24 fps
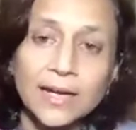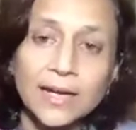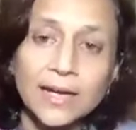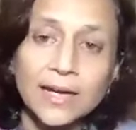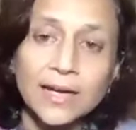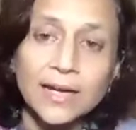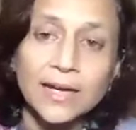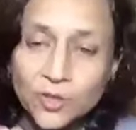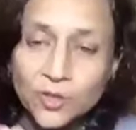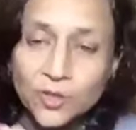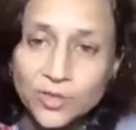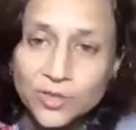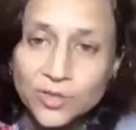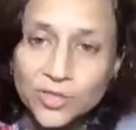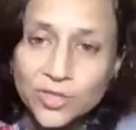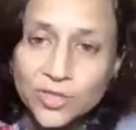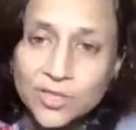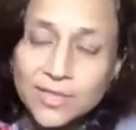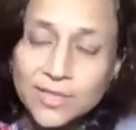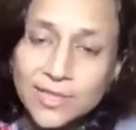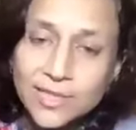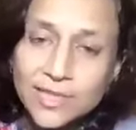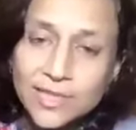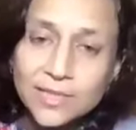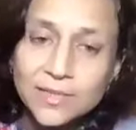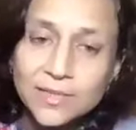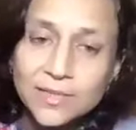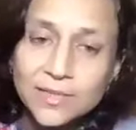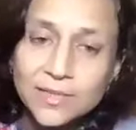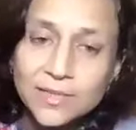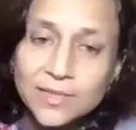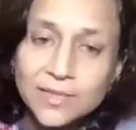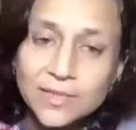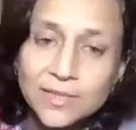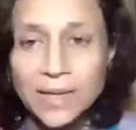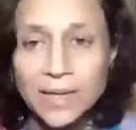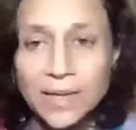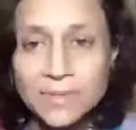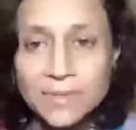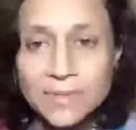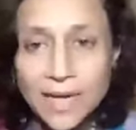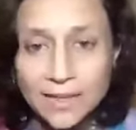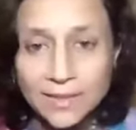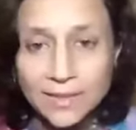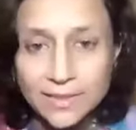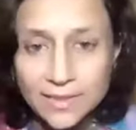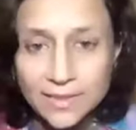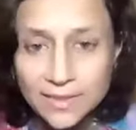the consciousness became
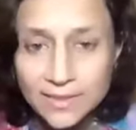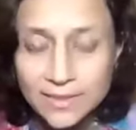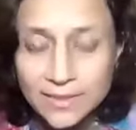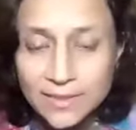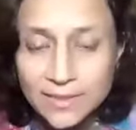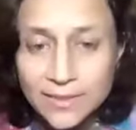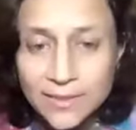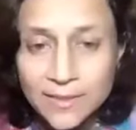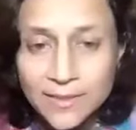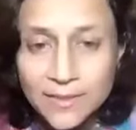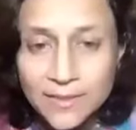darkness.